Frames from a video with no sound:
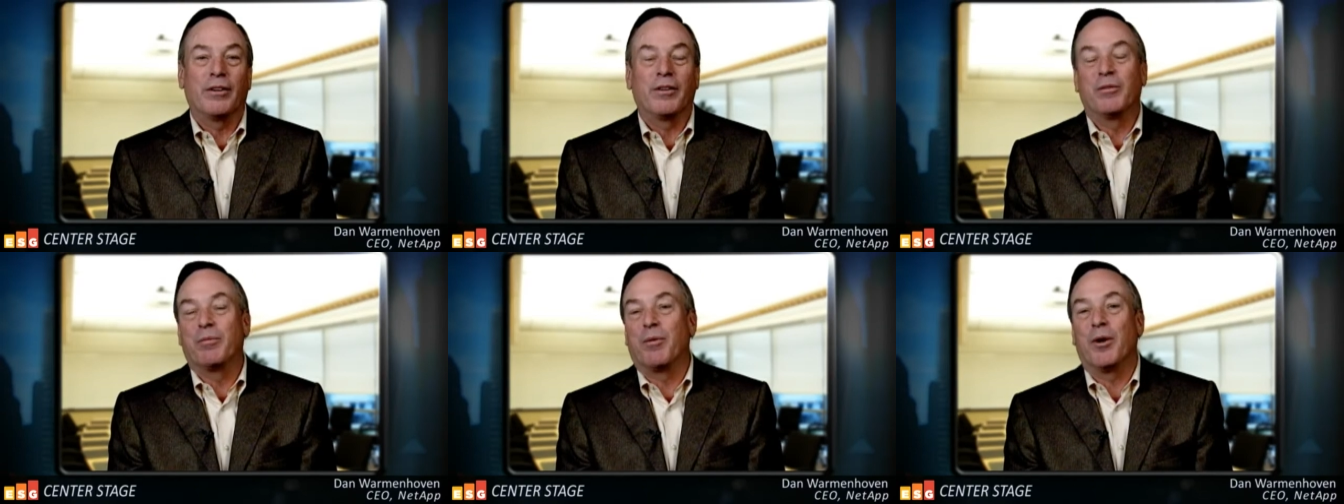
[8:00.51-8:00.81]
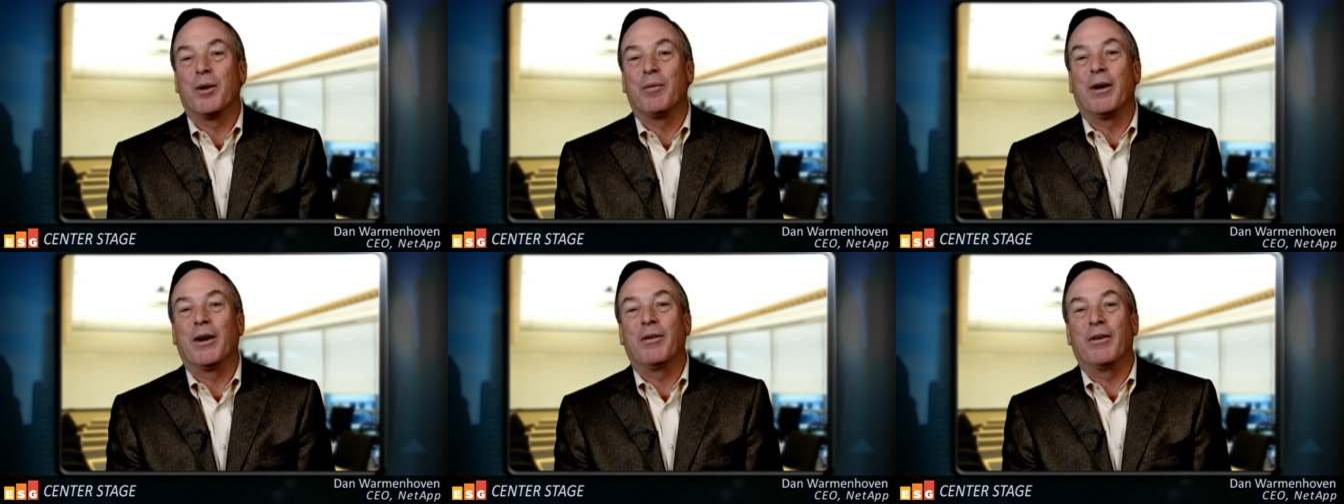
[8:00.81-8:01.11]

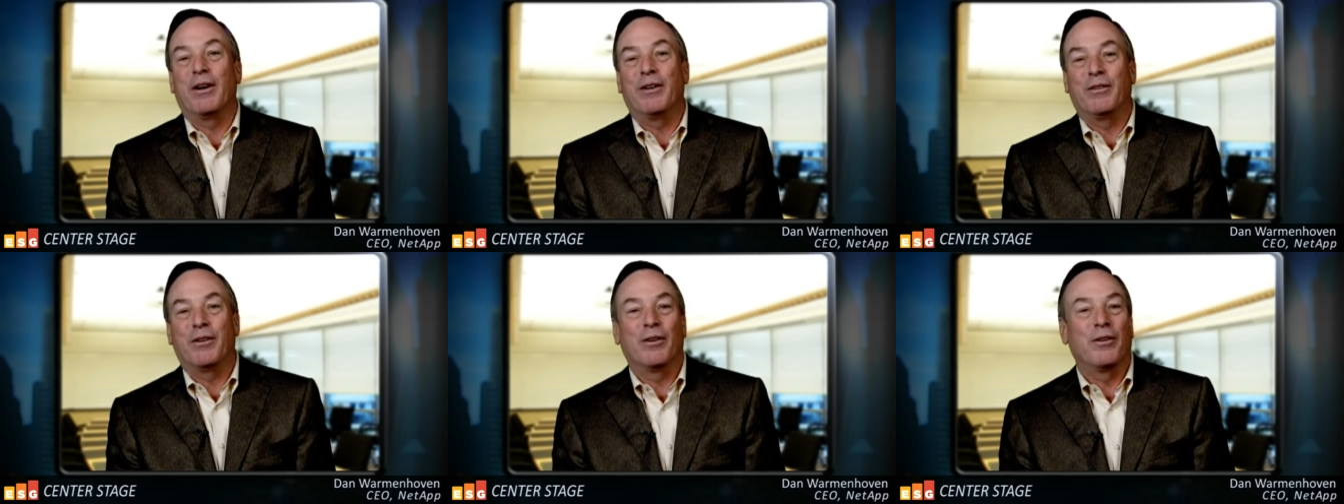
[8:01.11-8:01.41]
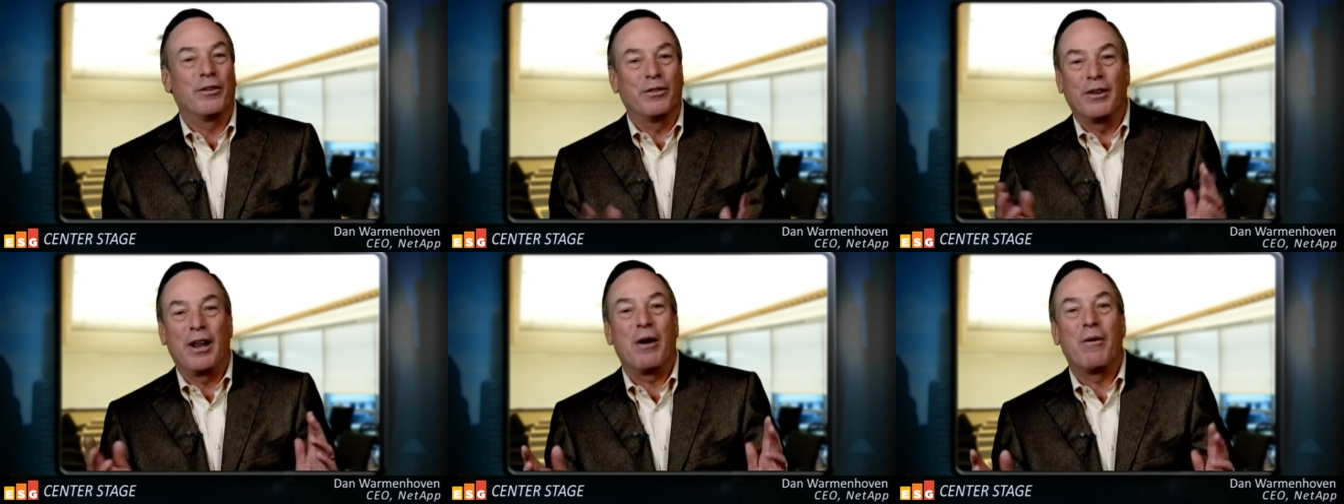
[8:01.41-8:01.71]
spoiling my grandchildren
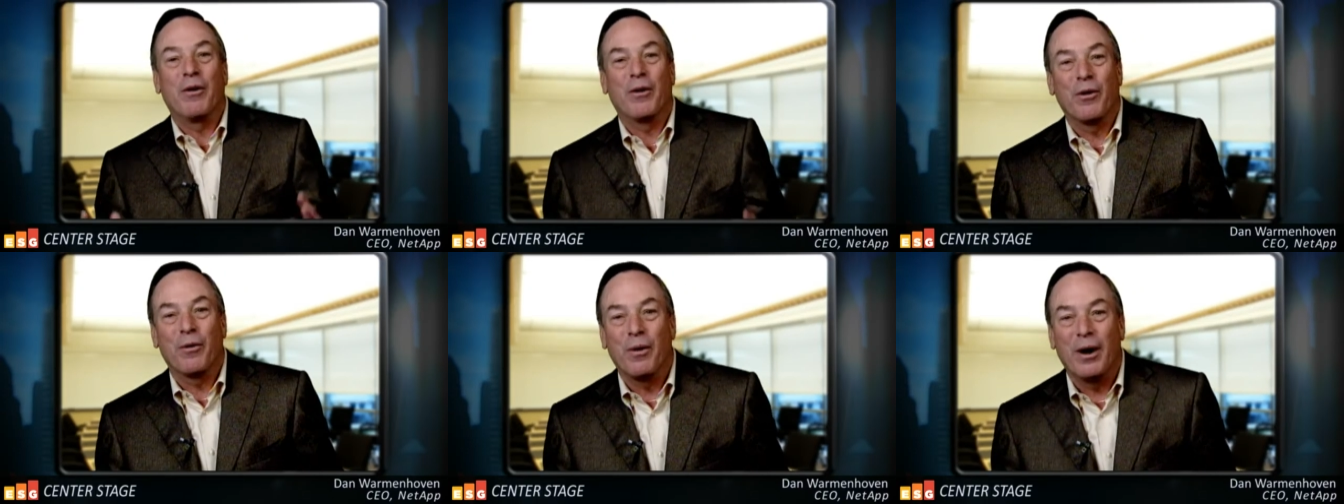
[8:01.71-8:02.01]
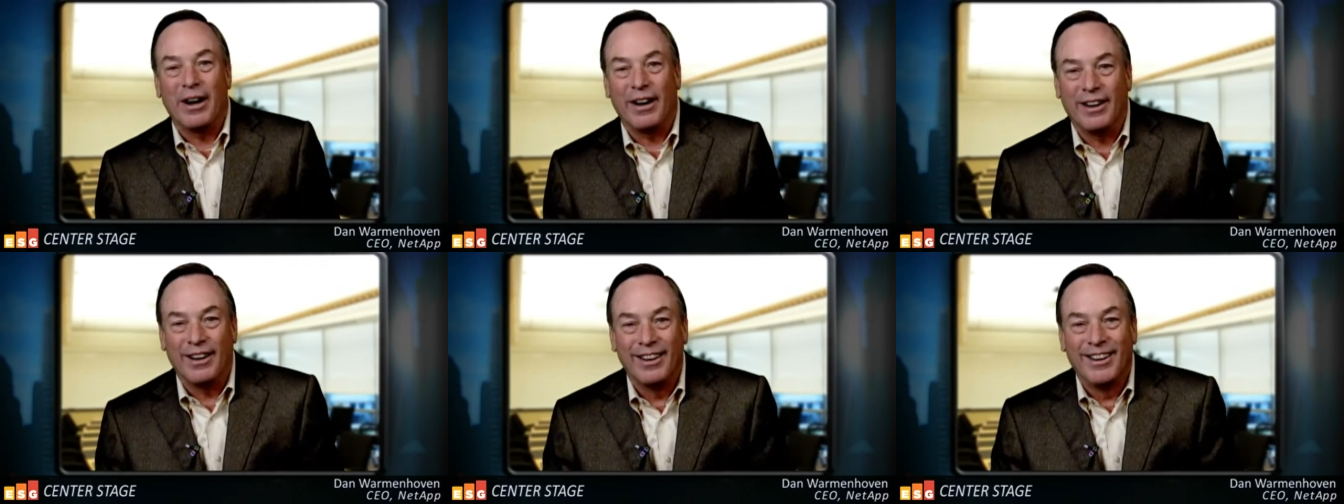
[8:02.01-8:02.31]
is now
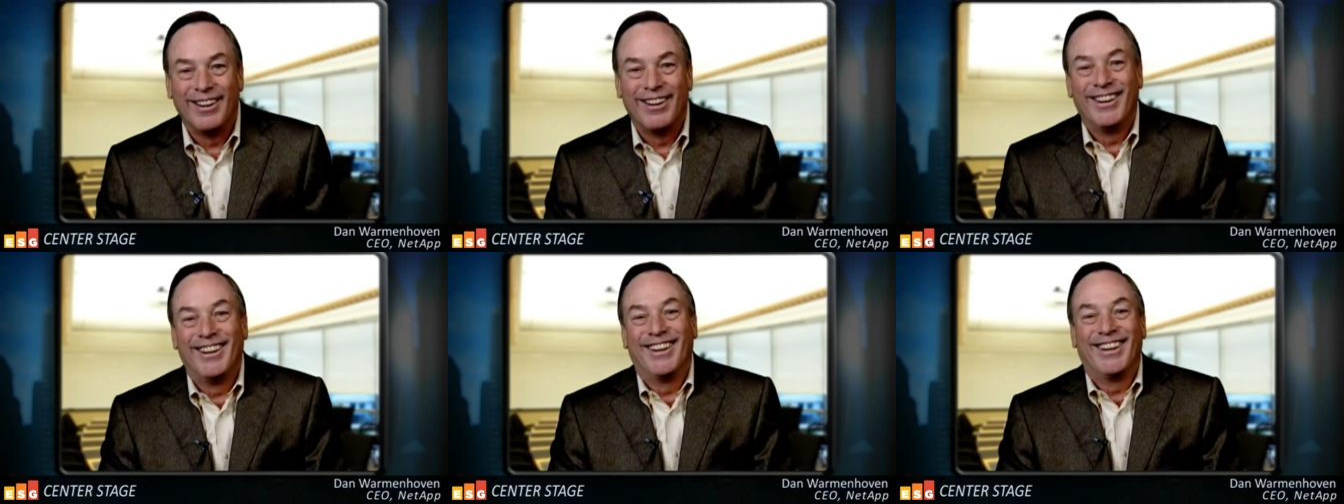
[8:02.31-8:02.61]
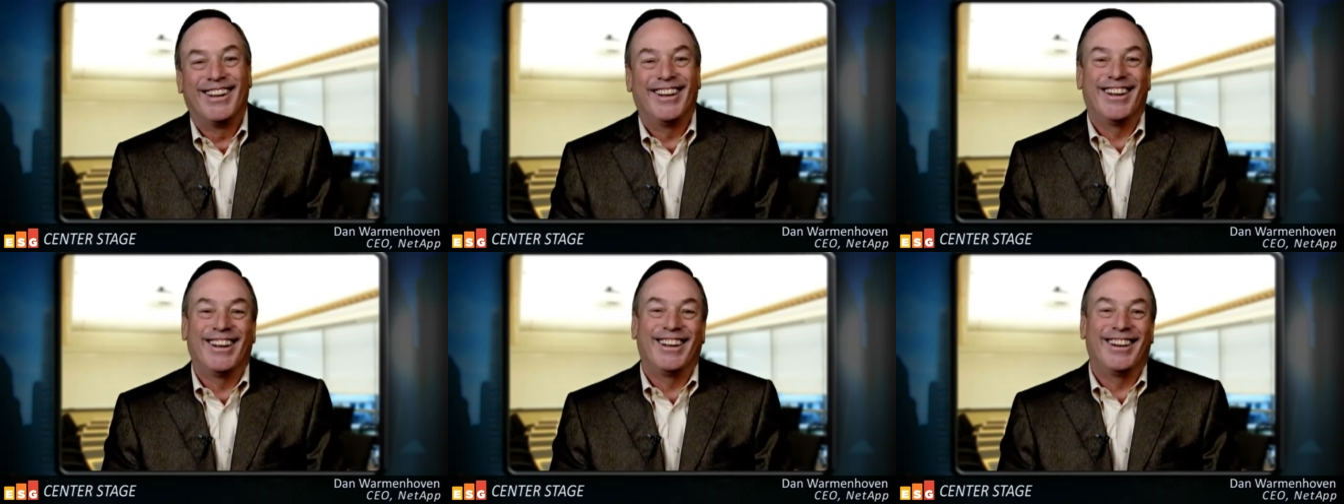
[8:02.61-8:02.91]
underway.
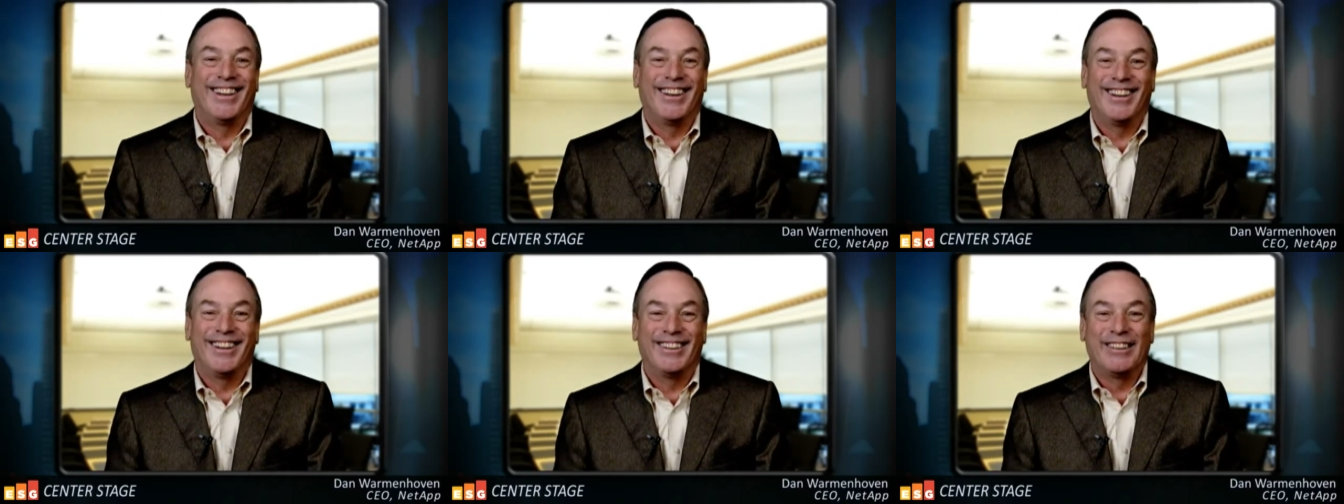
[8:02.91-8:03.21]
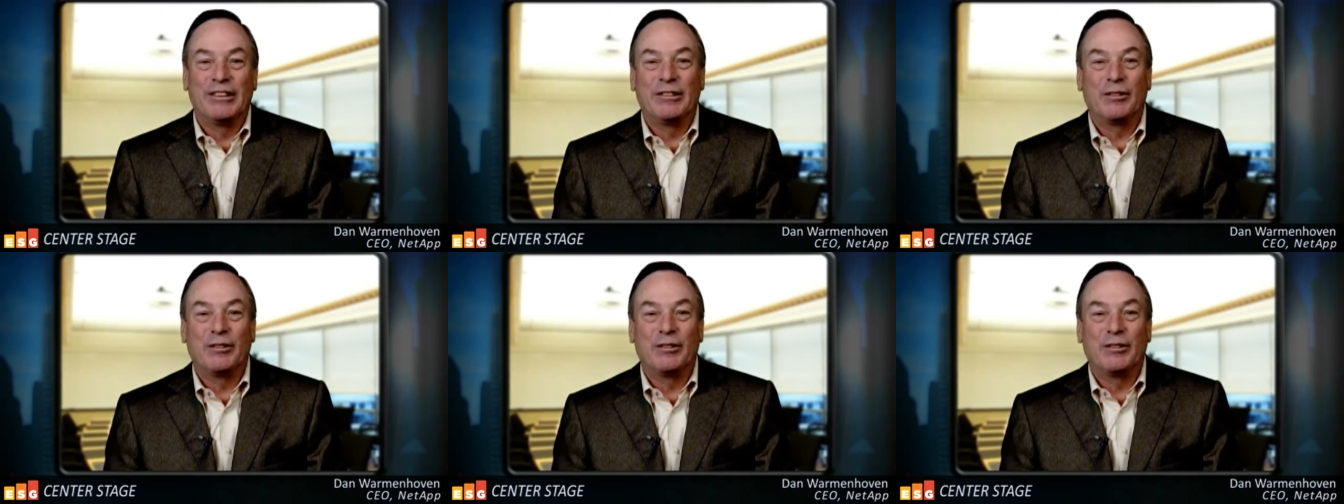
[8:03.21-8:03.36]
And